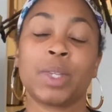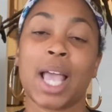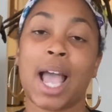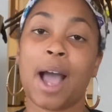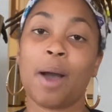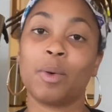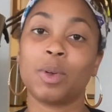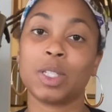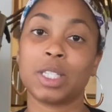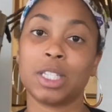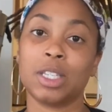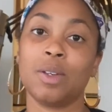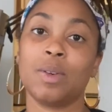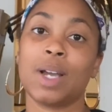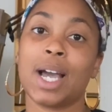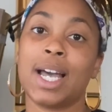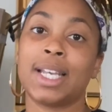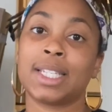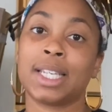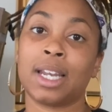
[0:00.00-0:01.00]
I will see you
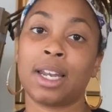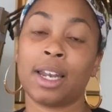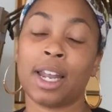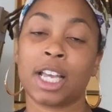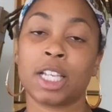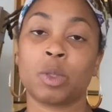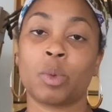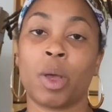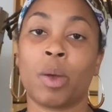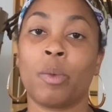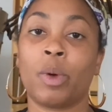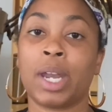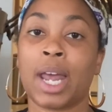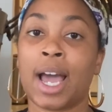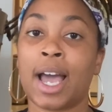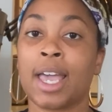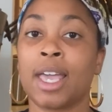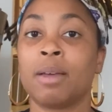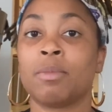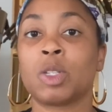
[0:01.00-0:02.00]
guys in the next one when
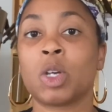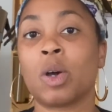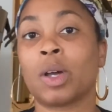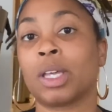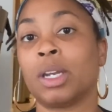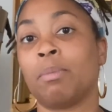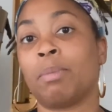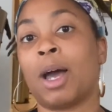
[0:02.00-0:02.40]
I am talking